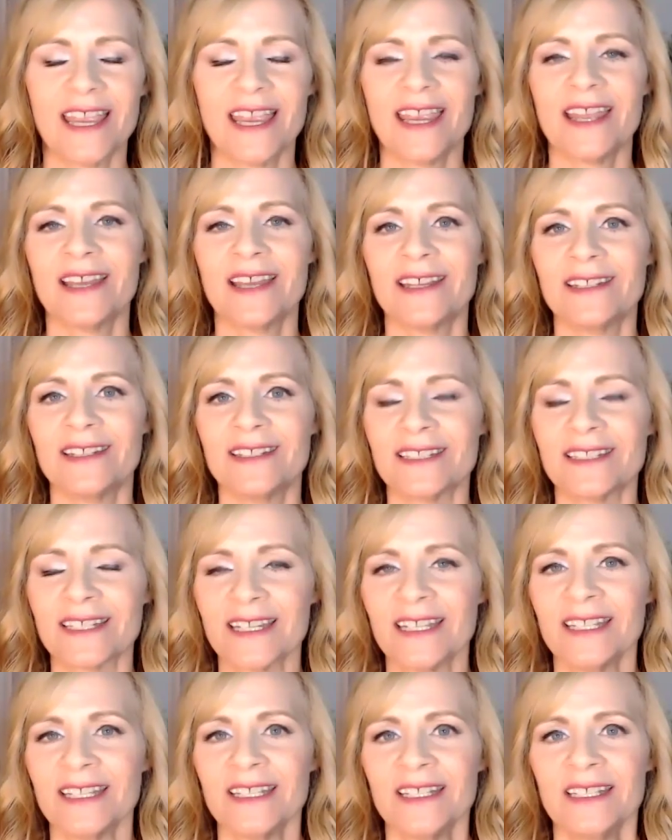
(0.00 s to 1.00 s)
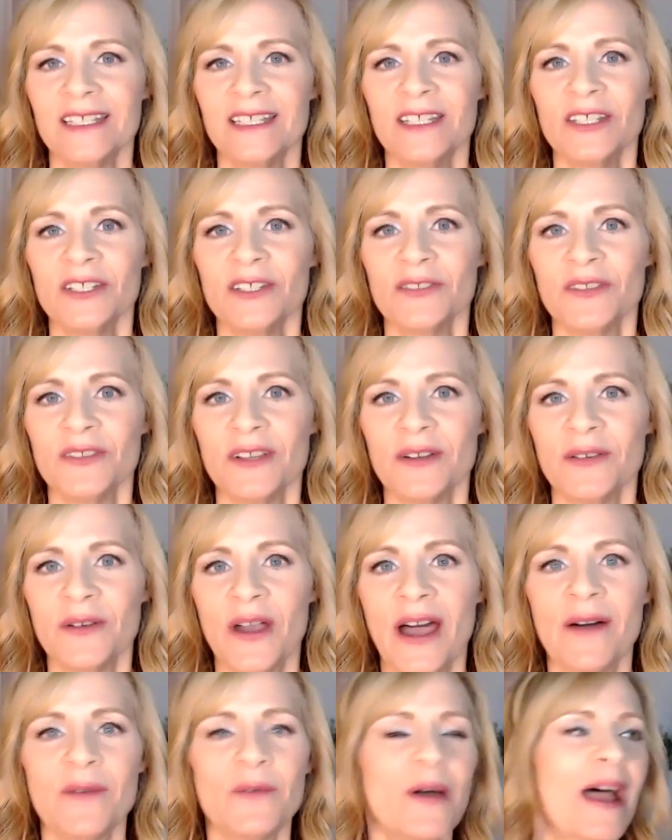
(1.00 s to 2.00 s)
And
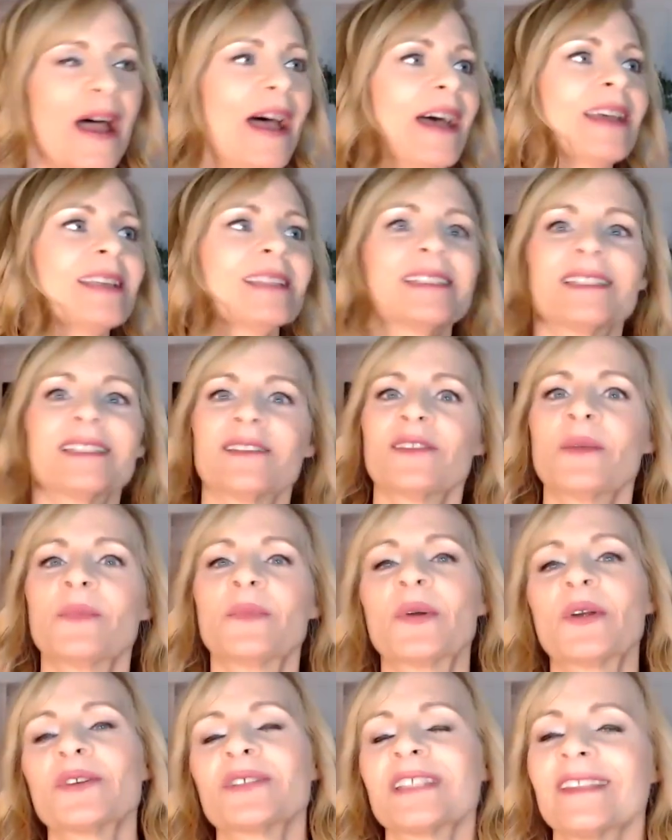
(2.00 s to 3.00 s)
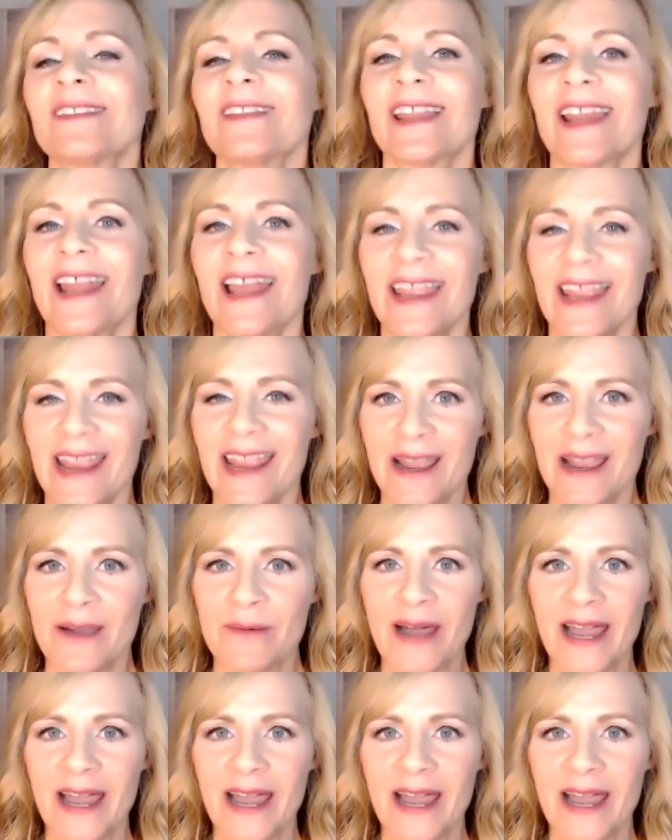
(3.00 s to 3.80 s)
as the person that I am,